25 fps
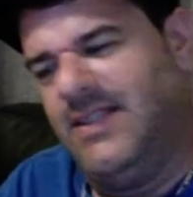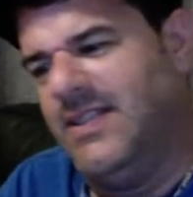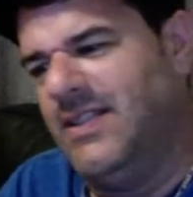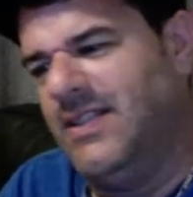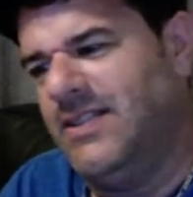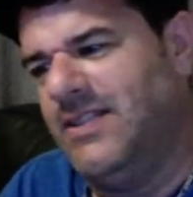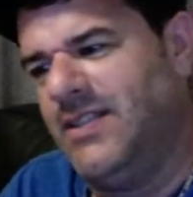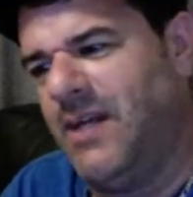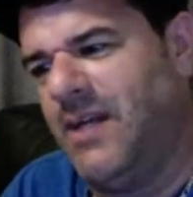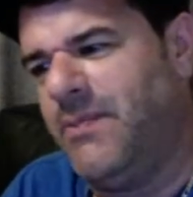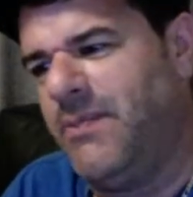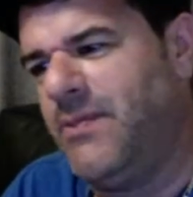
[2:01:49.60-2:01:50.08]

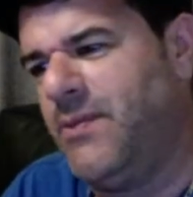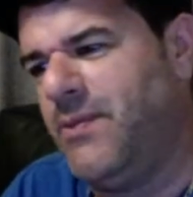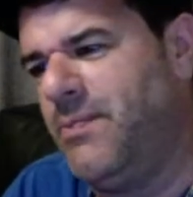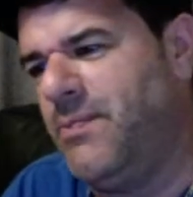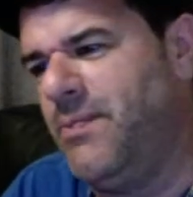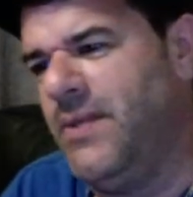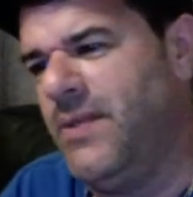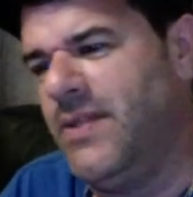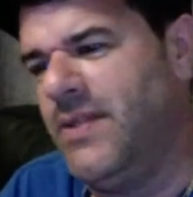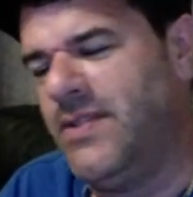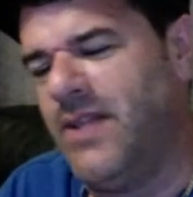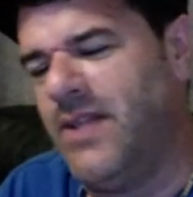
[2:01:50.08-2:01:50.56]
It's
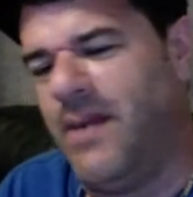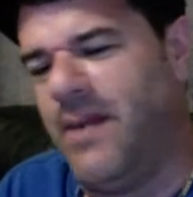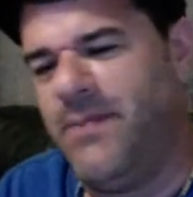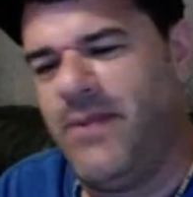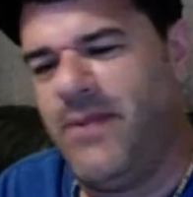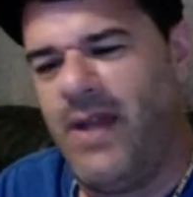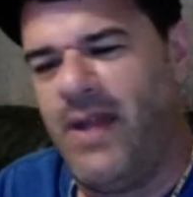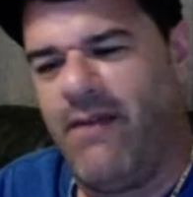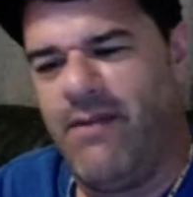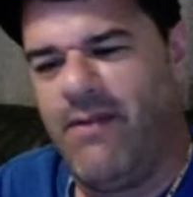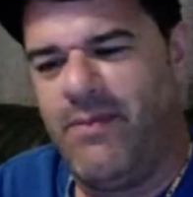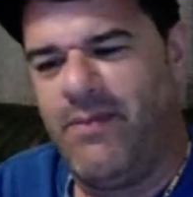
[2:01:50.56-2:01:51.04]
up
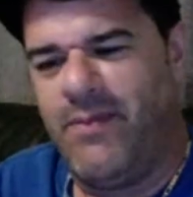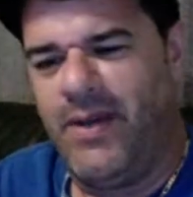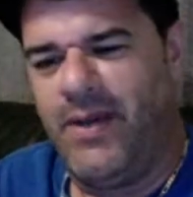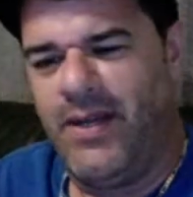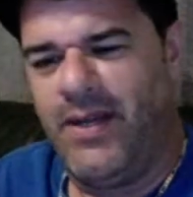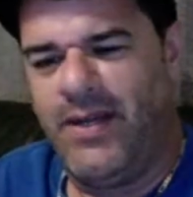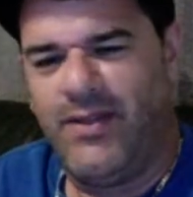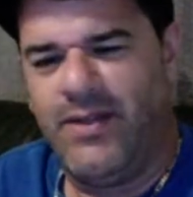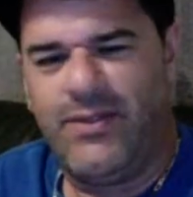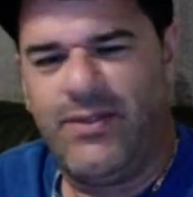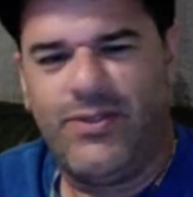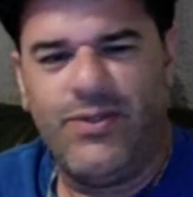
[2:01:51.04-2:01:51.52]
to
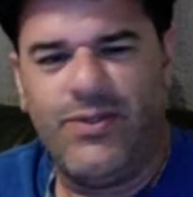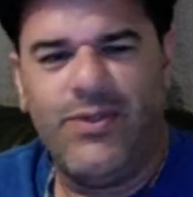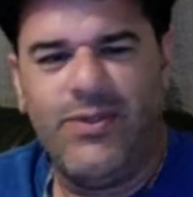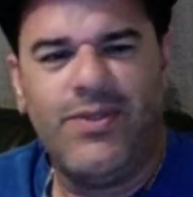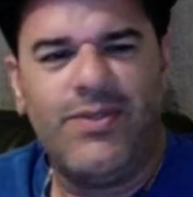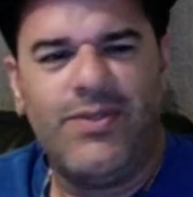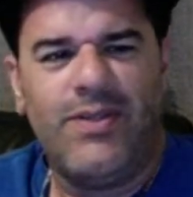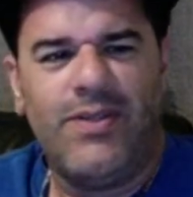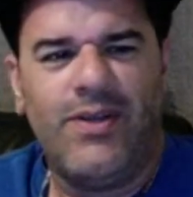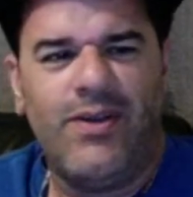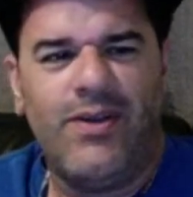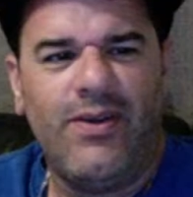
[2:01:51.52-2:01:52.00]
everybody to
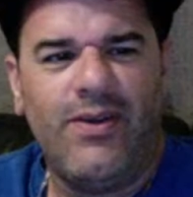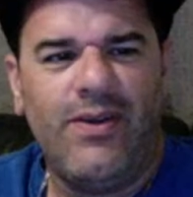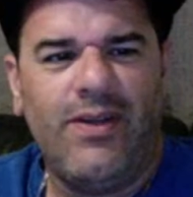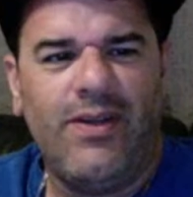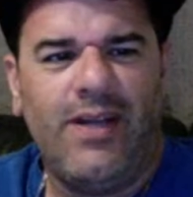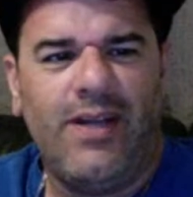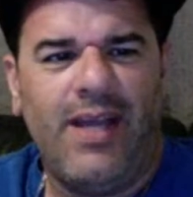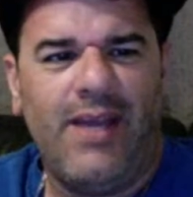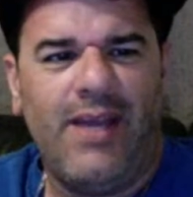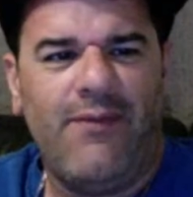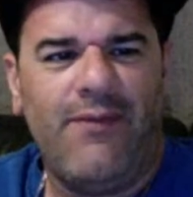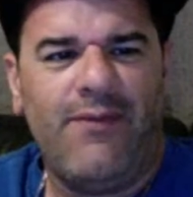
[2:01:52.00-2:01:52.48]
choose their
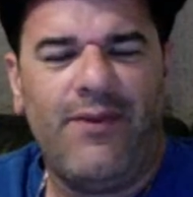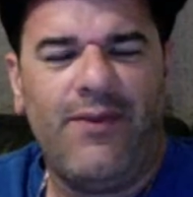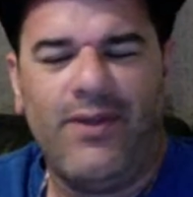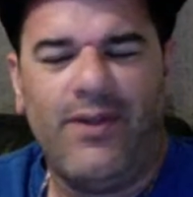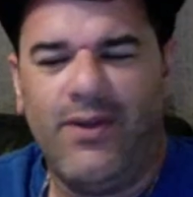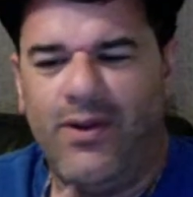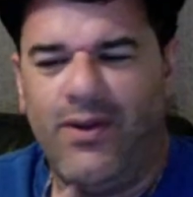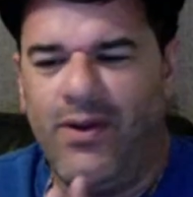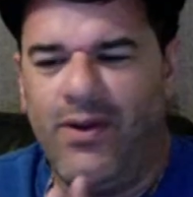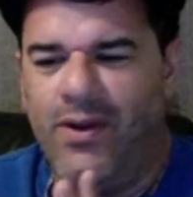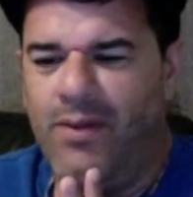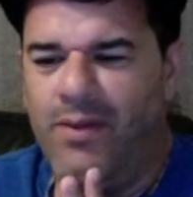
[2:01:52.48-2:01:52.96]
own life and
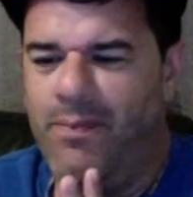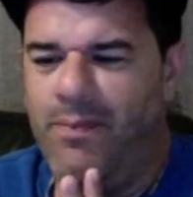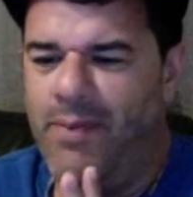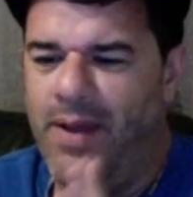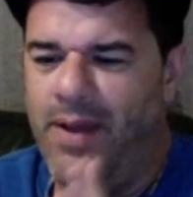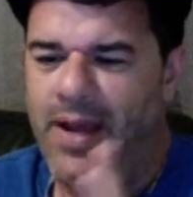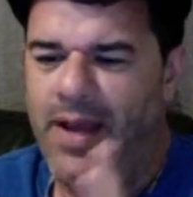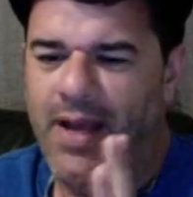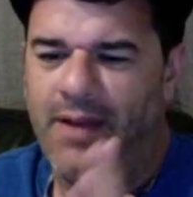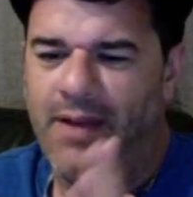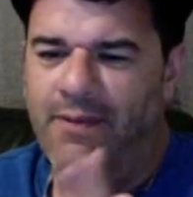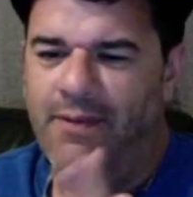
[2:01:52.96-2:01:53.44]
their own
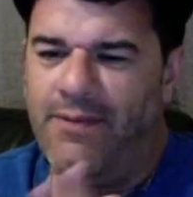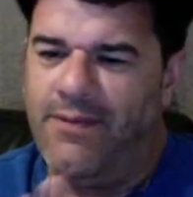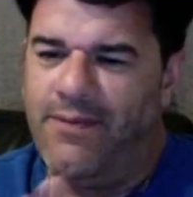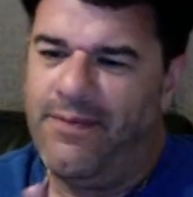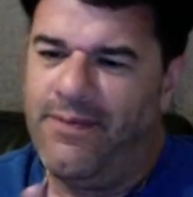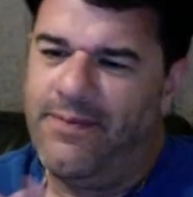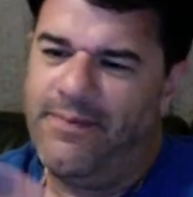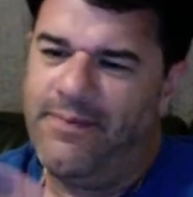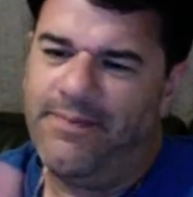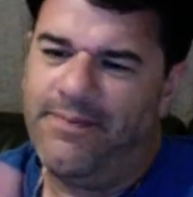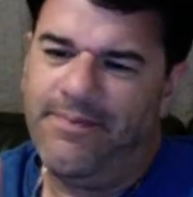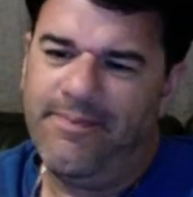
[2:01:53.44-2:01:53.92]

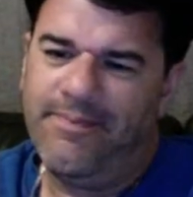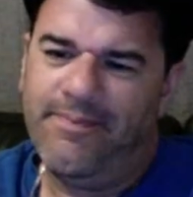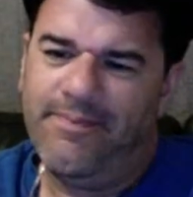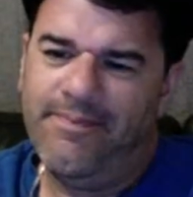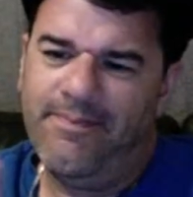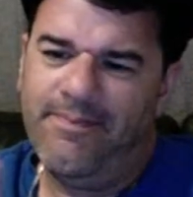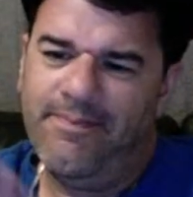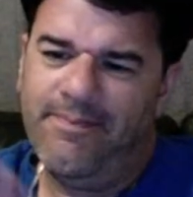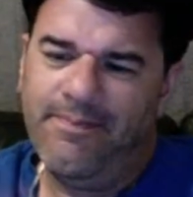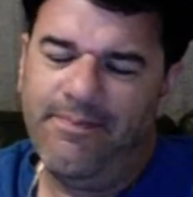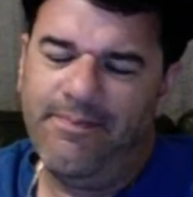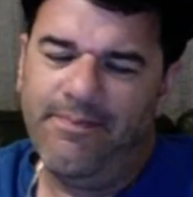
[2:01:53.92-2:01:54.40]
path.
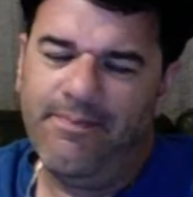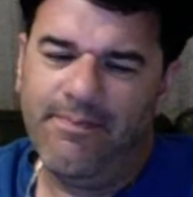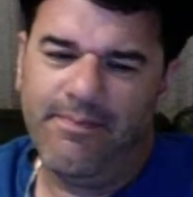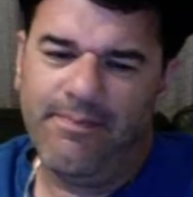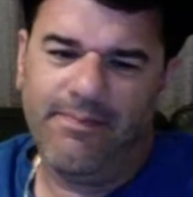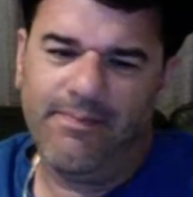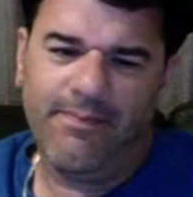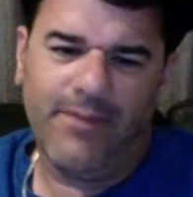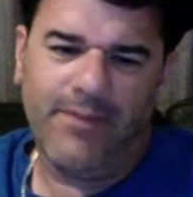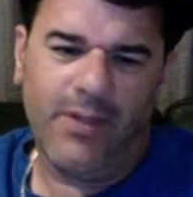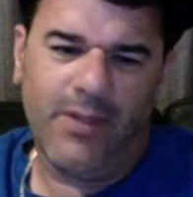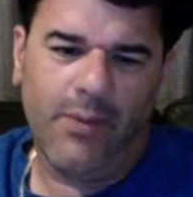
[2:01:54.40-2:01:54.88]

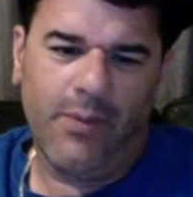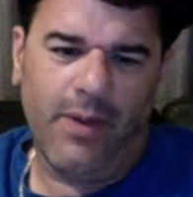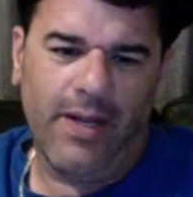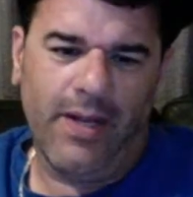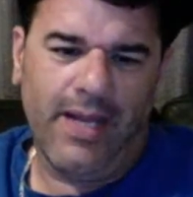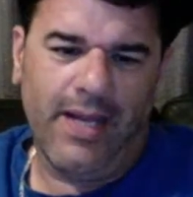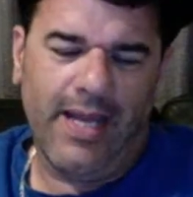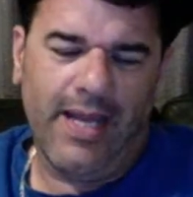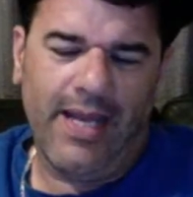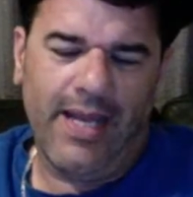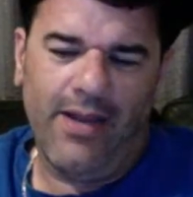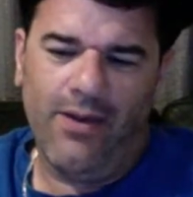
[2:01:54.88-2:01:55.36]
You want
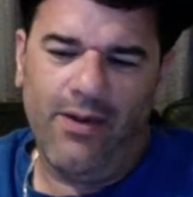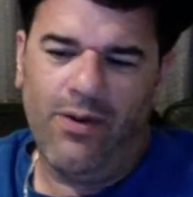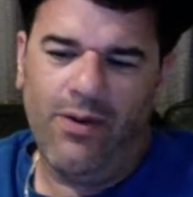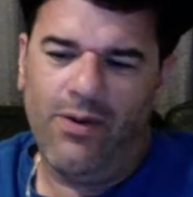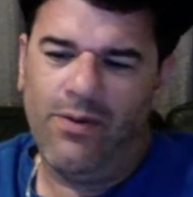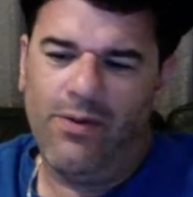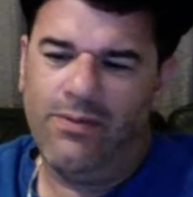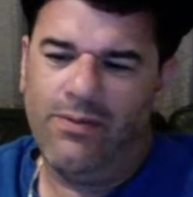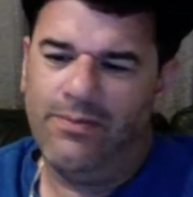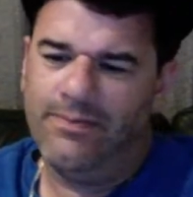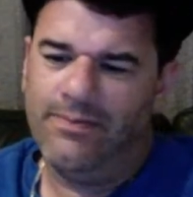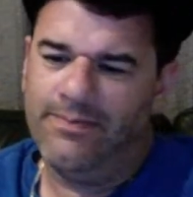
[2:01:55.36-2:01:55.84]
an
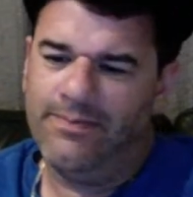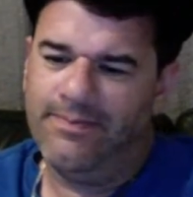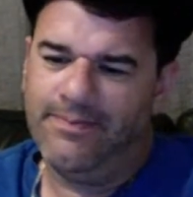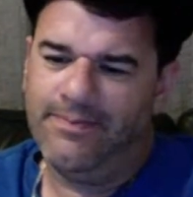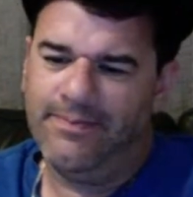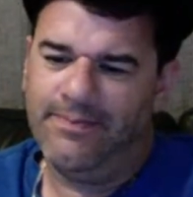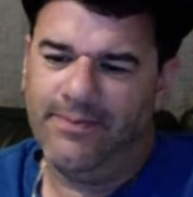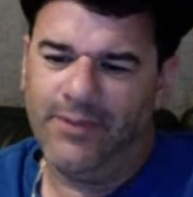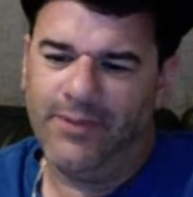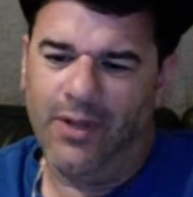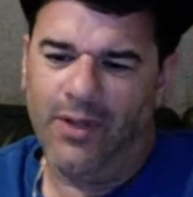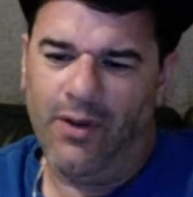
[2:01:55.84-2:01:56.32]
a-hole?
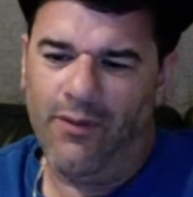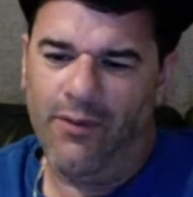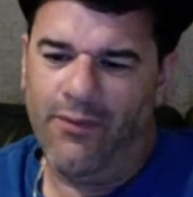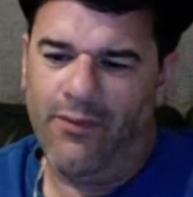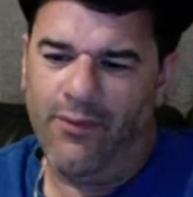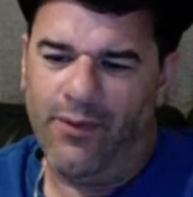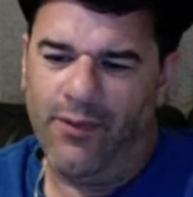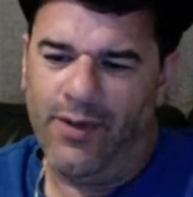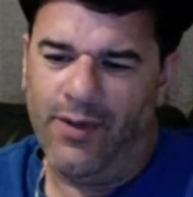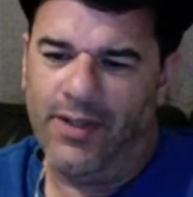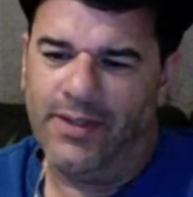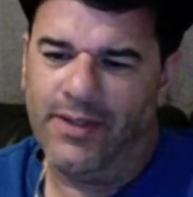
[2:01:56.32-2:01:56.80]
Go
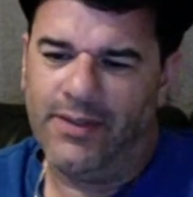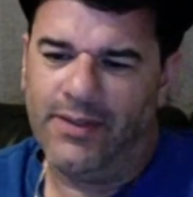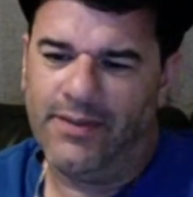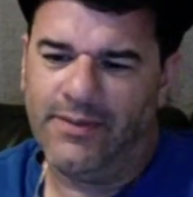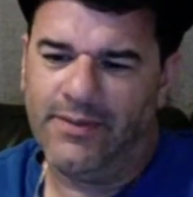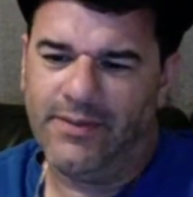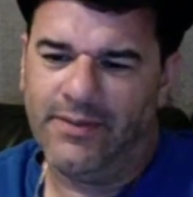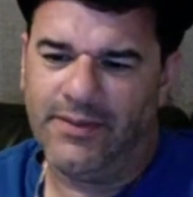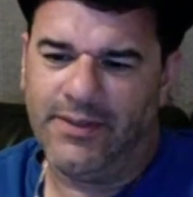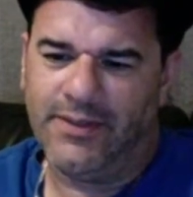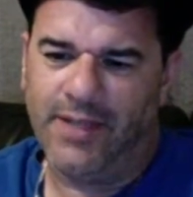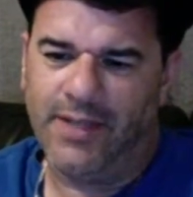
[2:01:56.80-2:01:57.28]
for it.
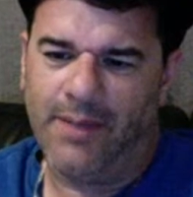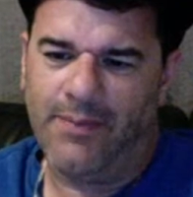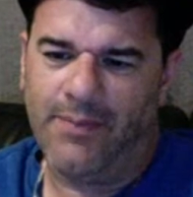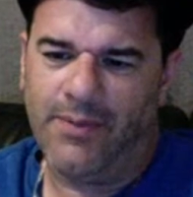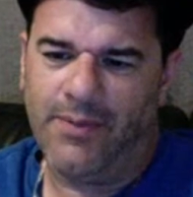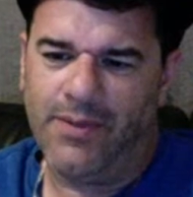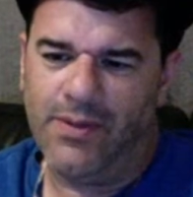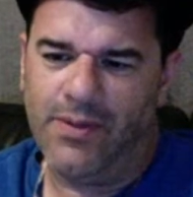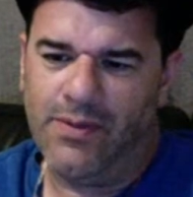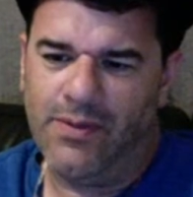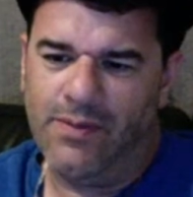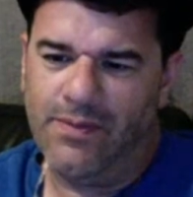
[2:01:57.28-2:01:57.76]
It's up
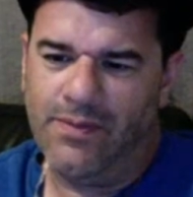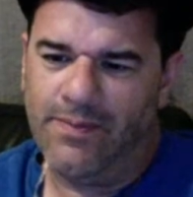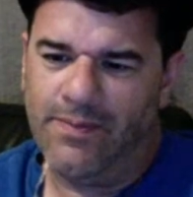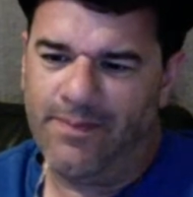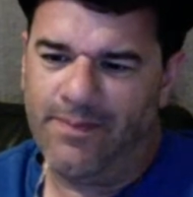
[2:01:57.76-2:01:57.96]
to you.